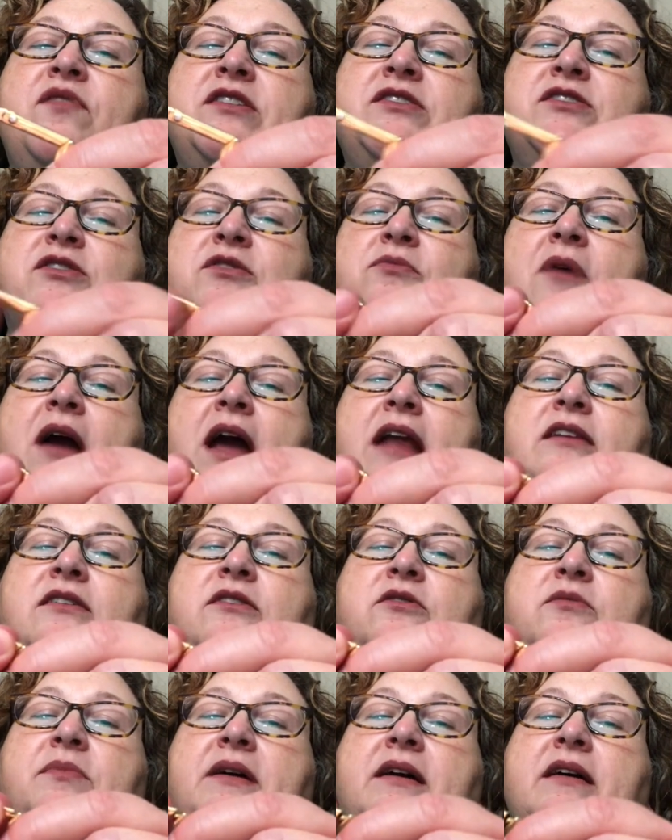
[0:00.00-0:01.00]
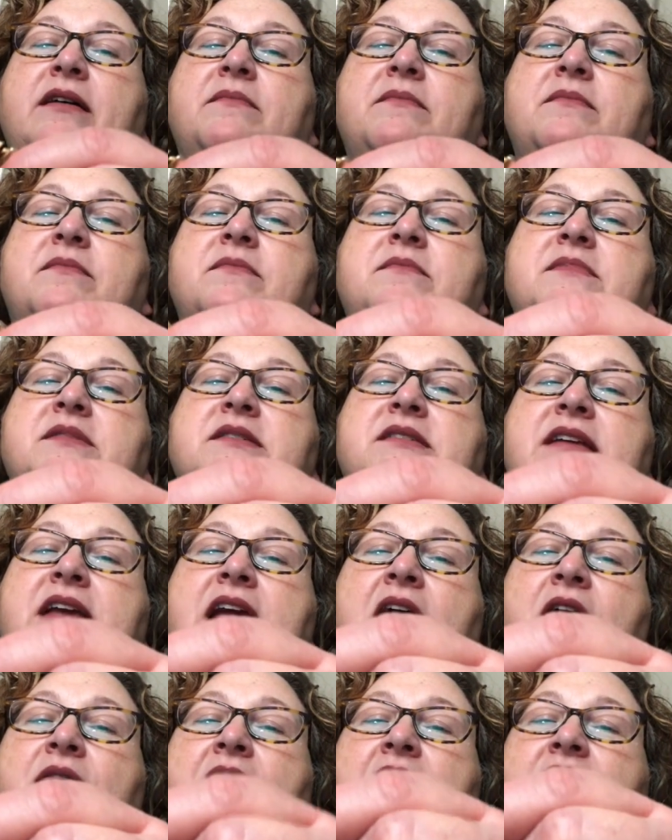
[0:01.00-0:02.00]
it to the right a little bit, see
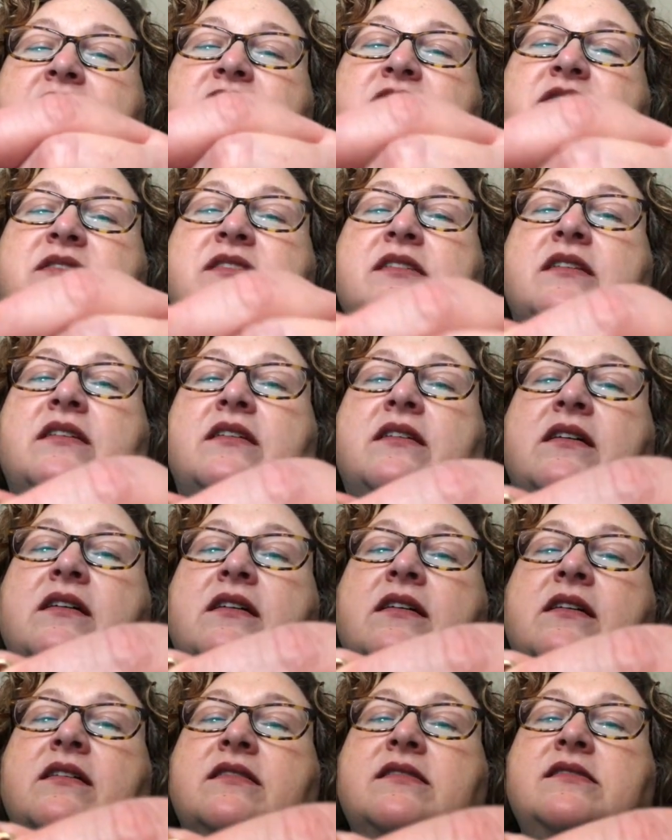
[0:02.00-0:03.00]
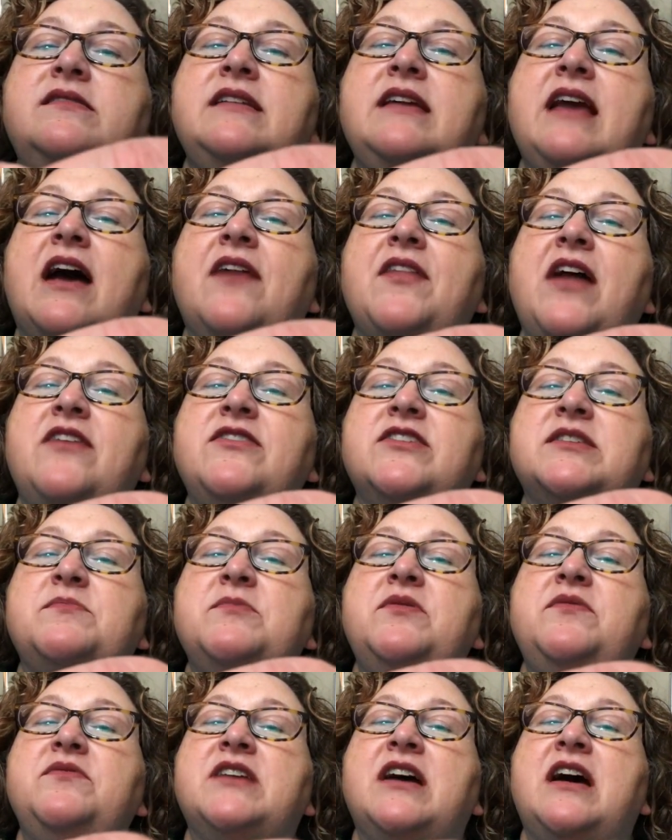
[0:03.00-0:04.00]
how that just
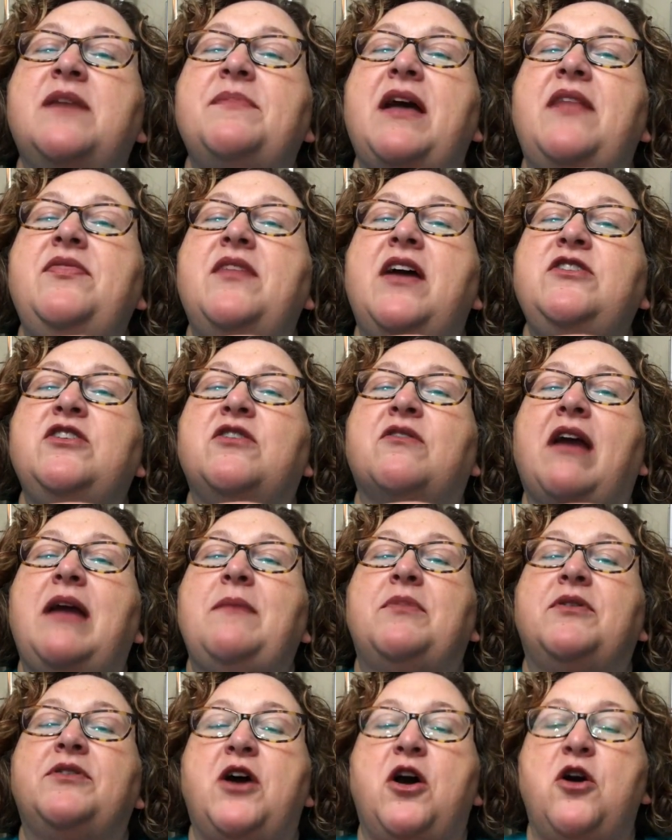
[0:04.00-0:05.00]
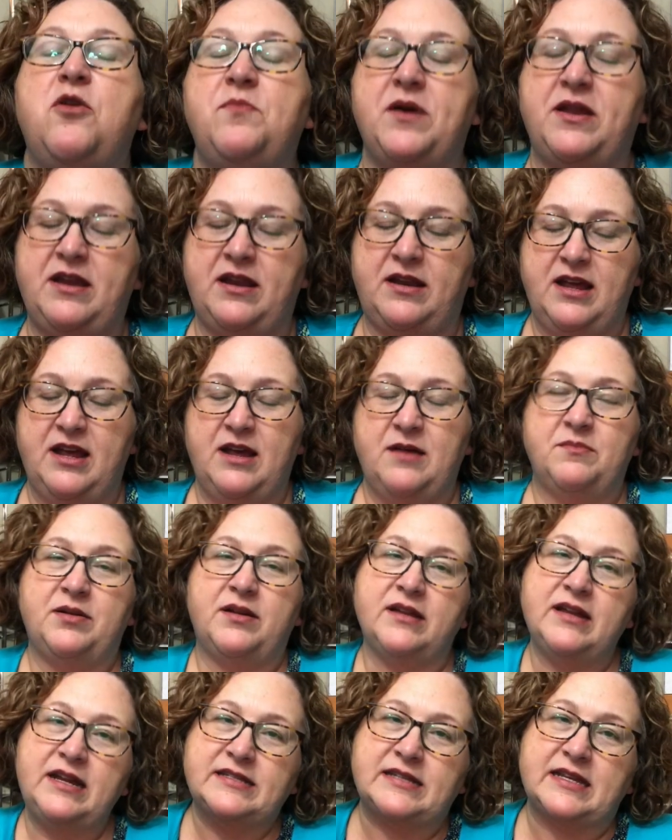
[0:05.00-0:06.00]
moves up, and then you're able to open it.
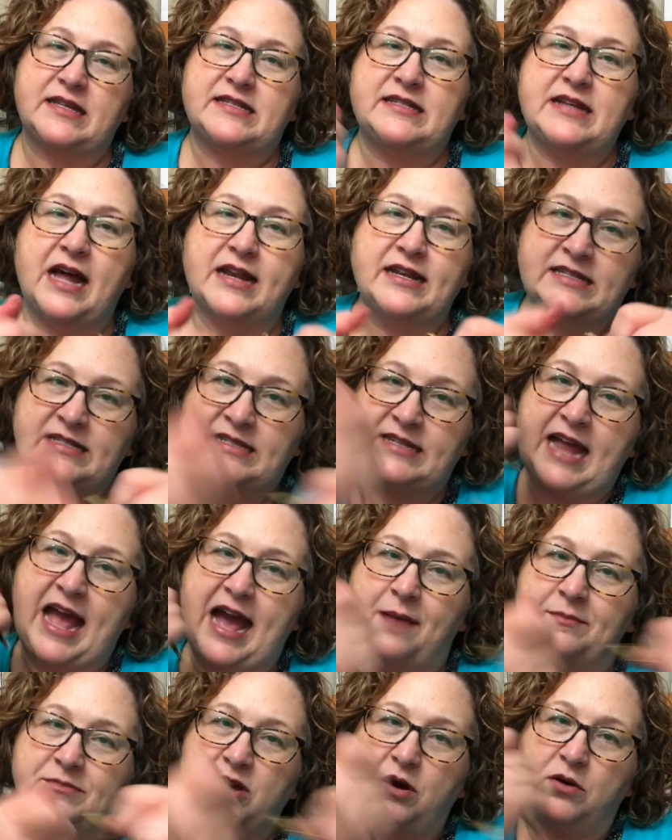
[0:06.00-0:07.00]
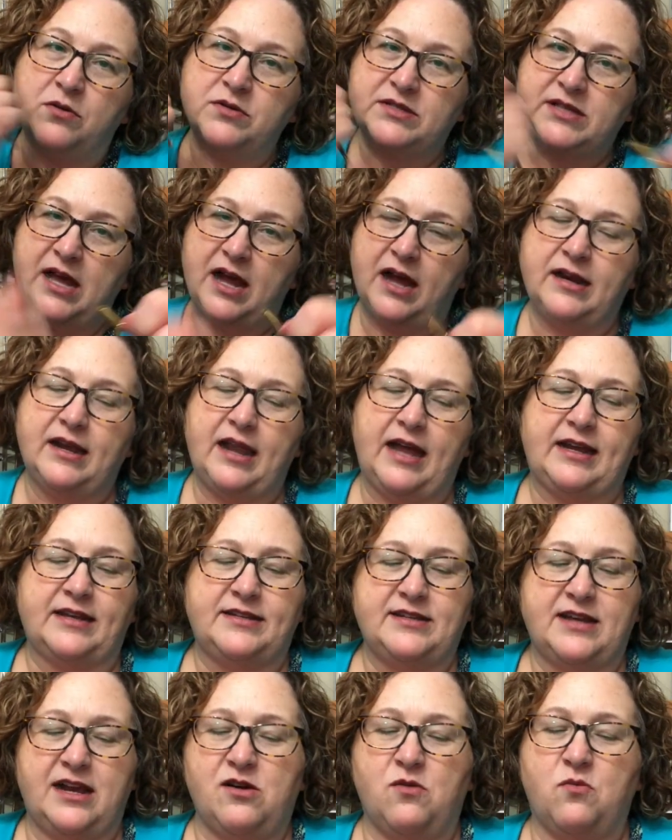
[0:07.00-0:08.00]
Please, it's not a snap. Don't tug like a
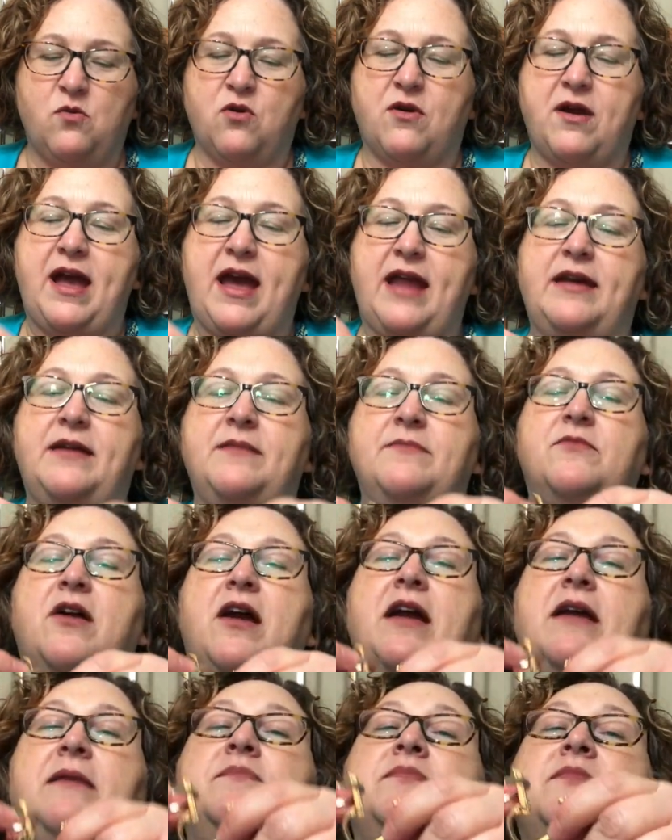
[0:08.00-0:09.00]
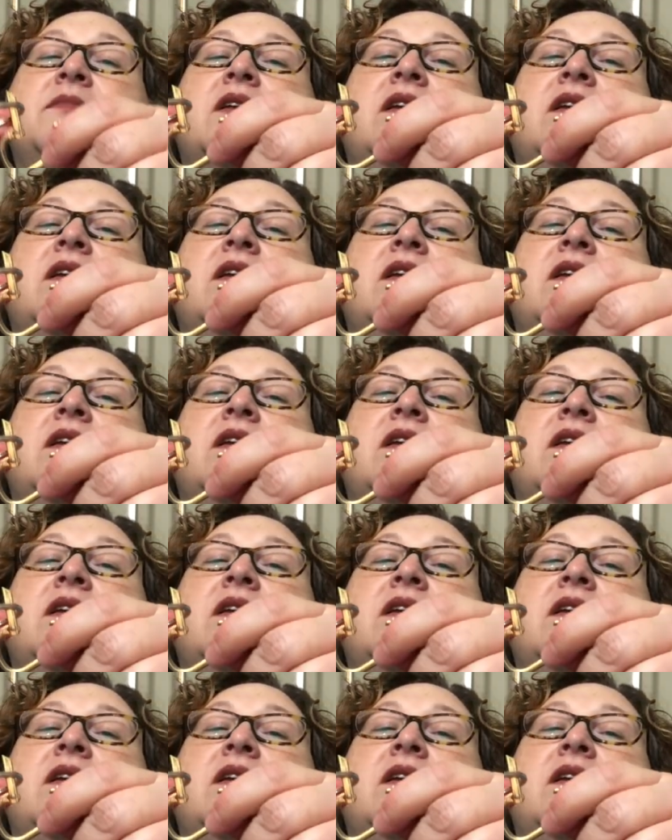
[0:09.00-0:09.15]
tug of war at it, right?